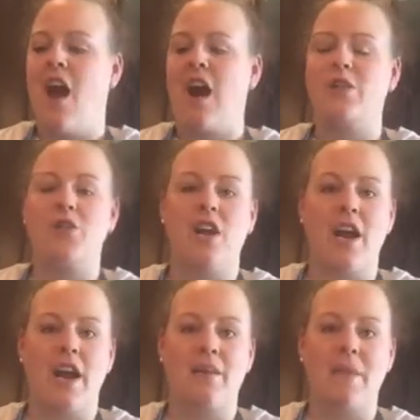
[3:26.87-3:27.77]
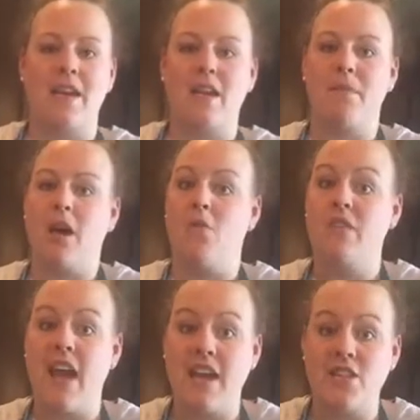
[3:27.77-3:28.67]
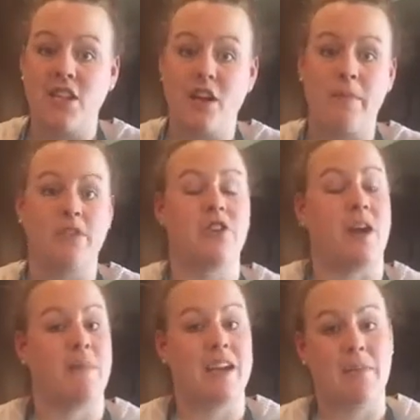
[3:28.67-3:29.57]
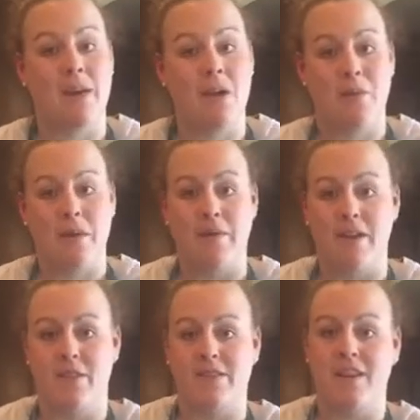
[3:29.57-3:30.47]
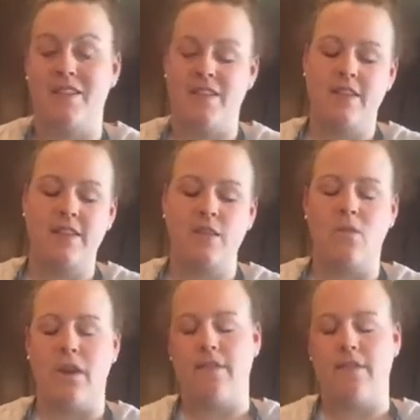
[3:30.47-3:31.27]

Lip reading: I tried making my own ketchup. I tried making my own barbecue sauce. And this is what I